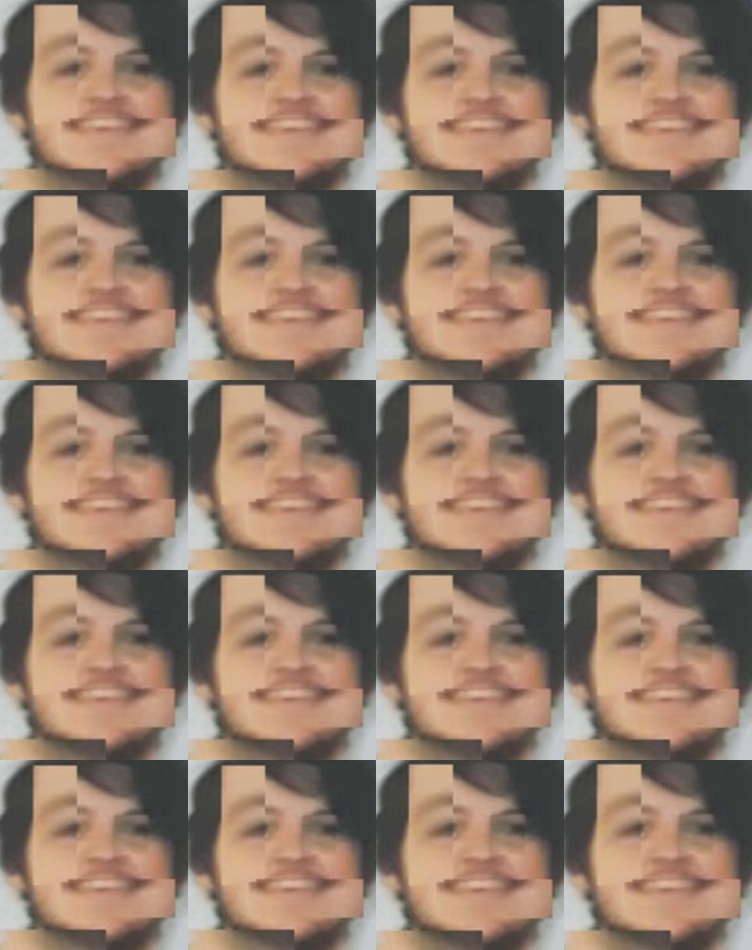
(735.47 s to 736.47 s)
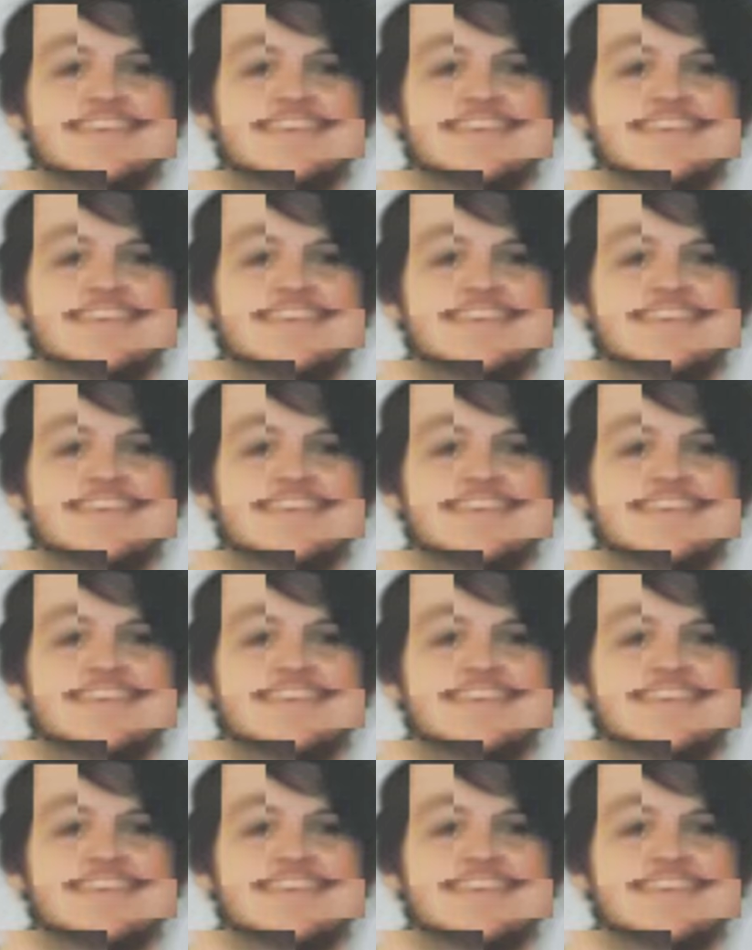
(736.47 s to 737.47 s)

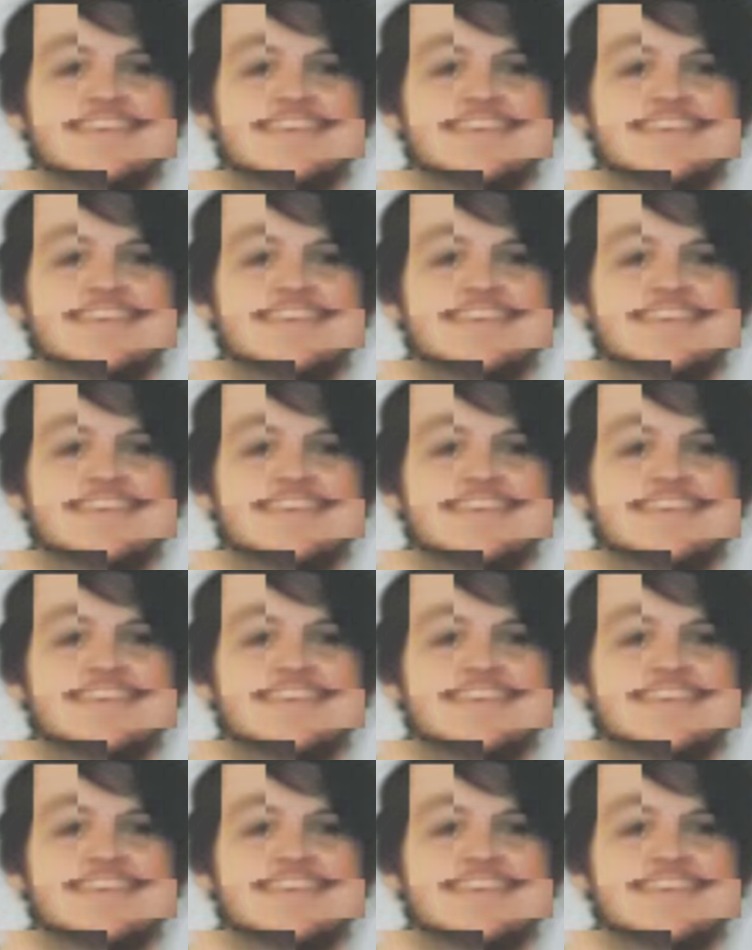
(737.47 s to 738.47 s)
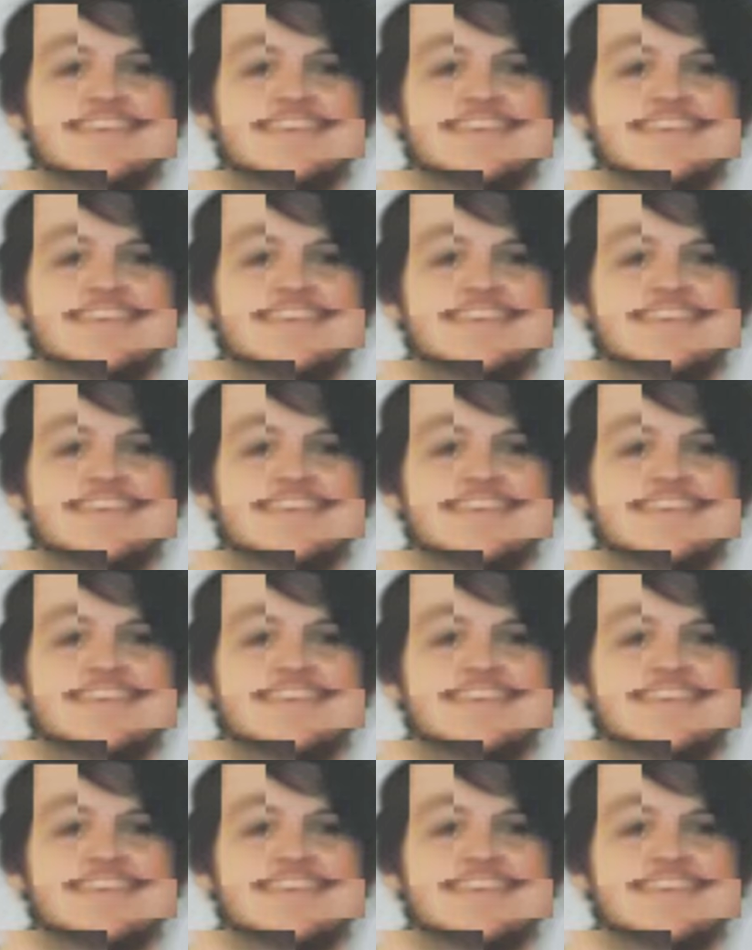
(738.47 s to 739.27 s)
This is a still picture; no speech is visible.